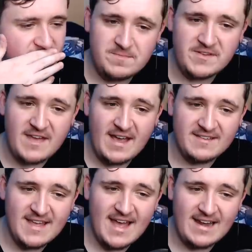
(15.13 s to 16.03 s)
Just
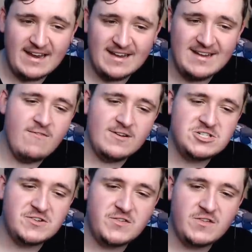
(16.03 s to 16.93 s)
besides that, you ever
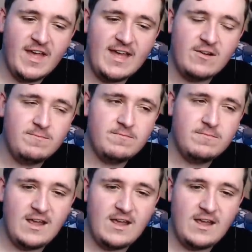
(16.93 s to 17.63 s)
just like